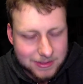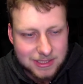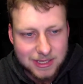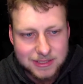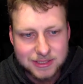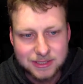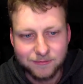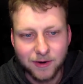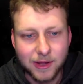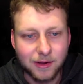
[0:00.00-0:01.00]
Diaz ends
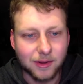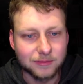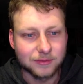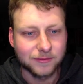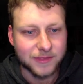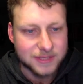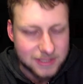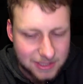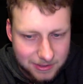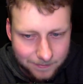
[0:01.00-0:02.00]
up fighting Oliver for the
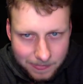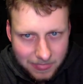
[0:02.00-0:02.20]
city.